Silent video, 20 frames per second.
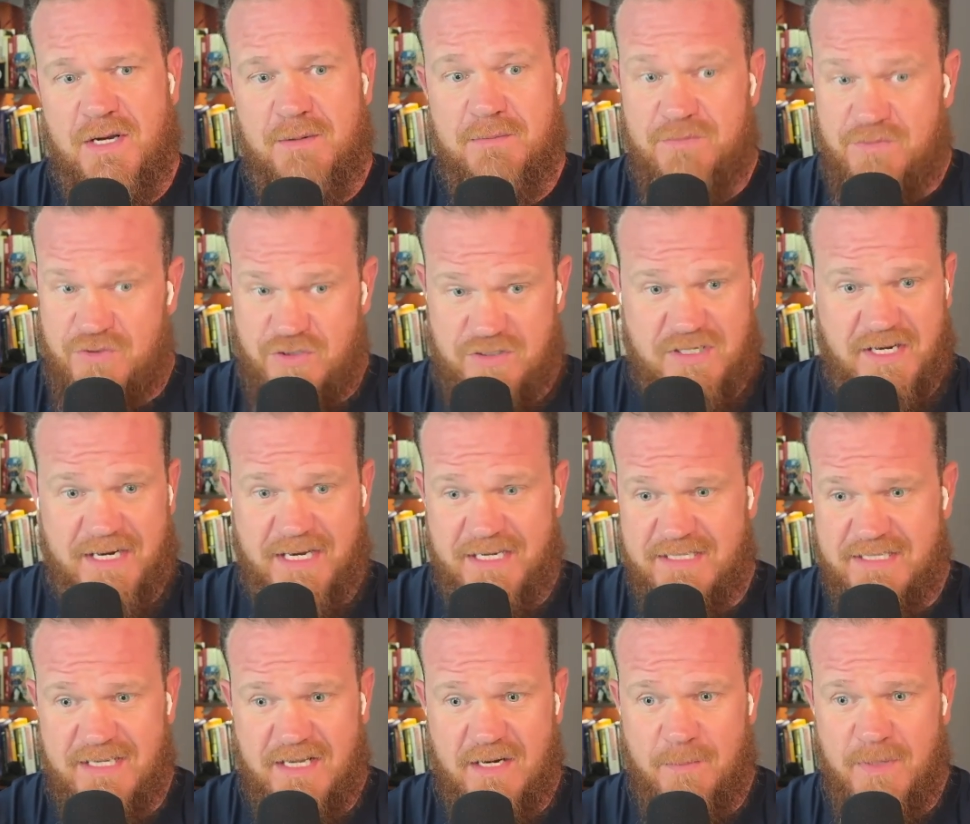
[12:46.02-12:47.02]
Just like I
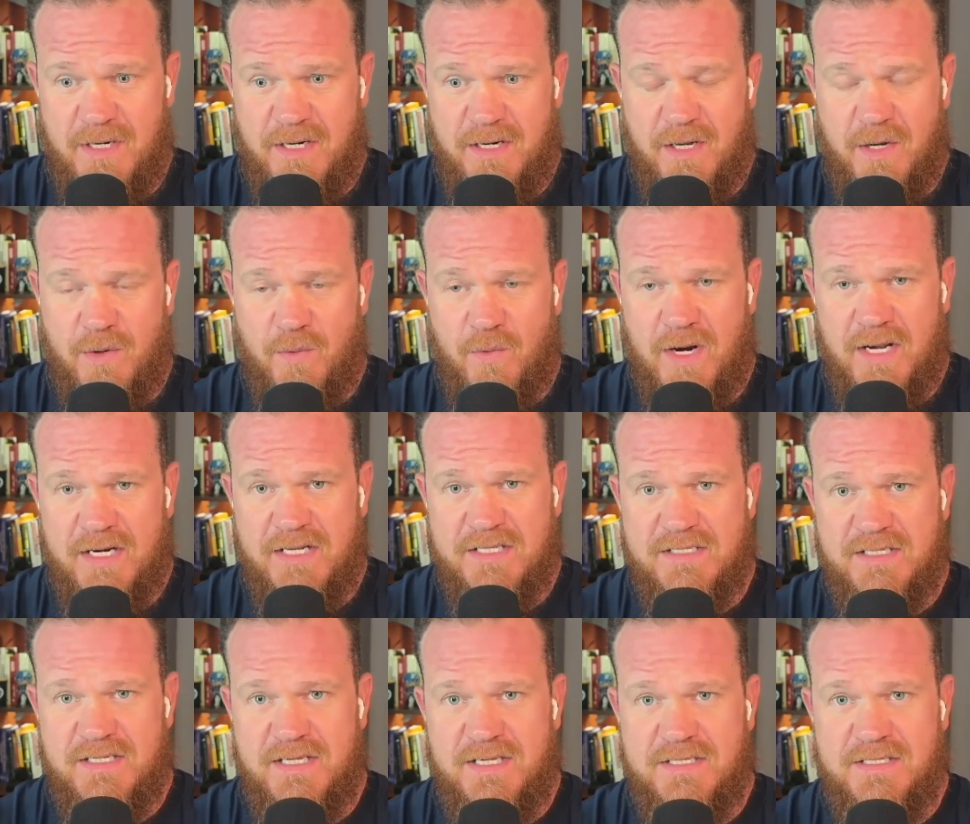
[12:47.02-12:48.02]
said a minute ago, right?
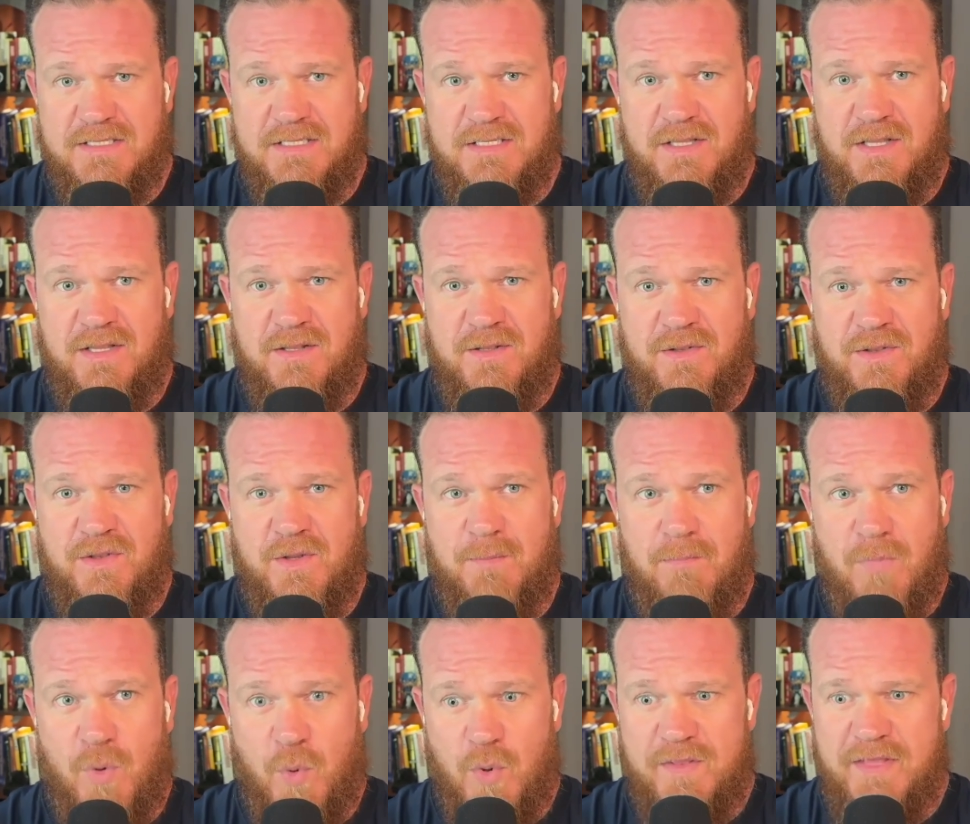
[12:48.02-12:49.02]
Is the
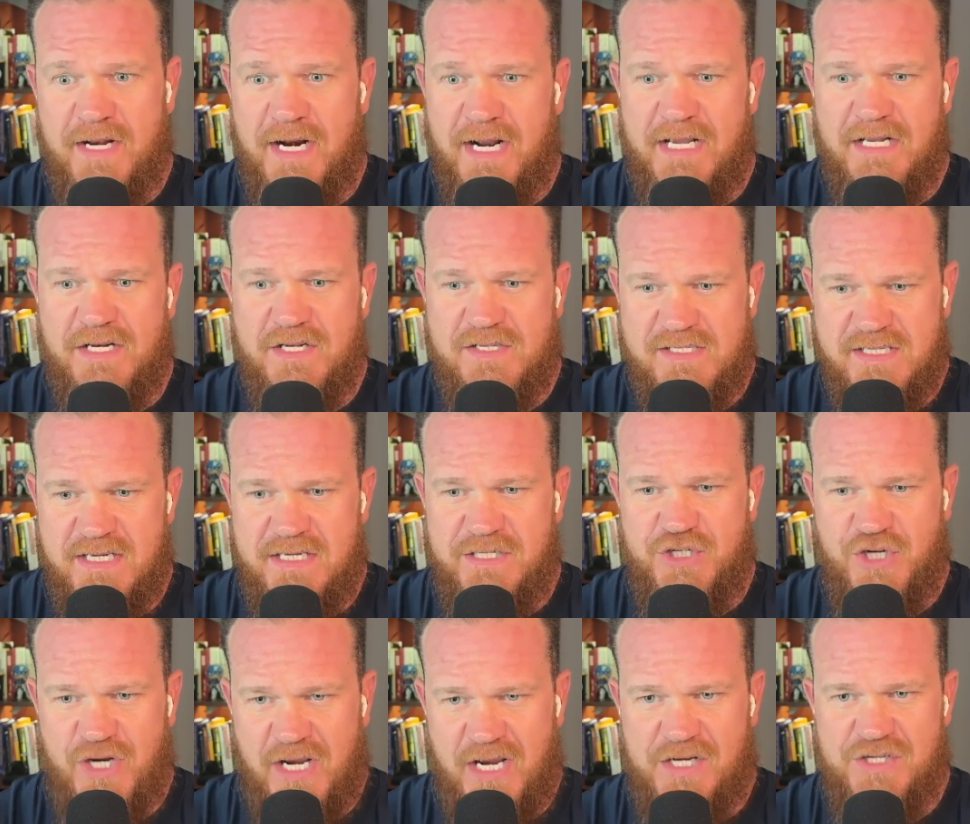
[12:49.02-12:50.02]
more that I can see
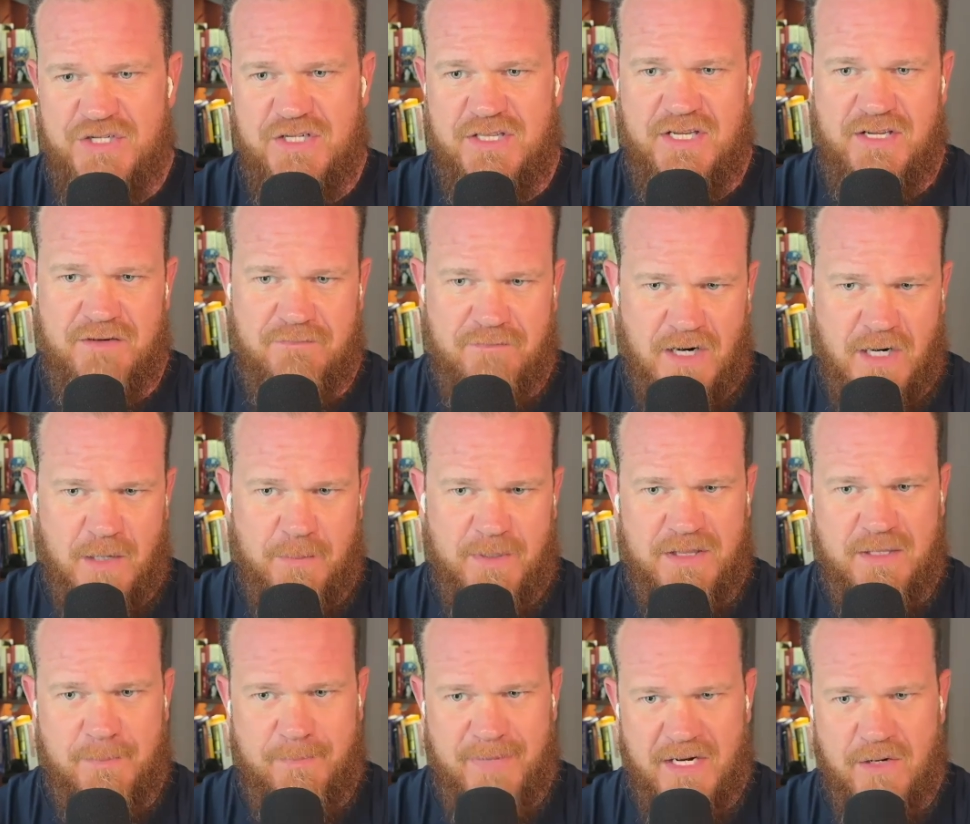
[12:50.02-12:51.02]
change in the
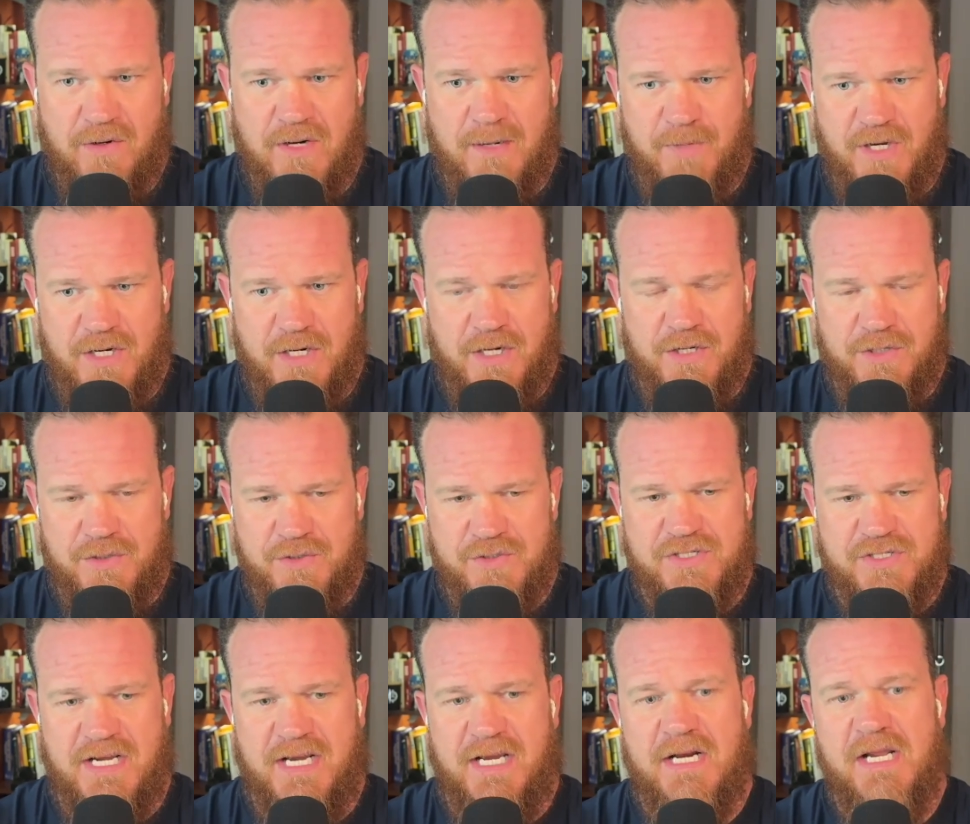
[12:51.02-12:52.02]
environment, the better I'm going to
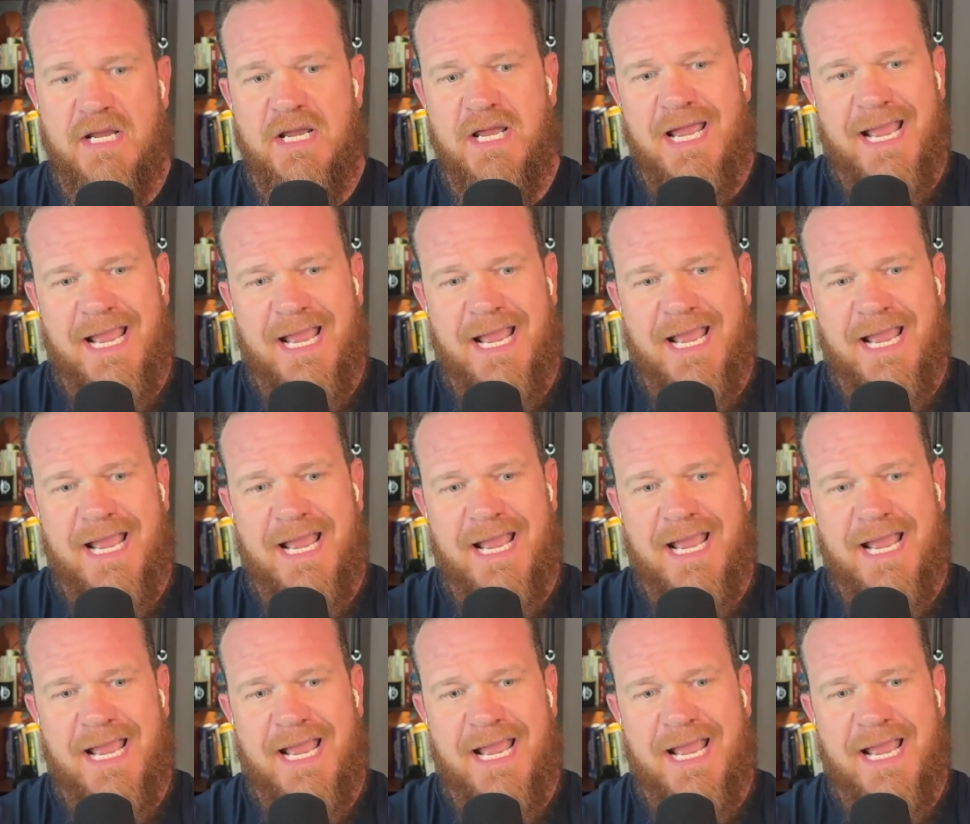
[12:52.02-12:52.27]
understand.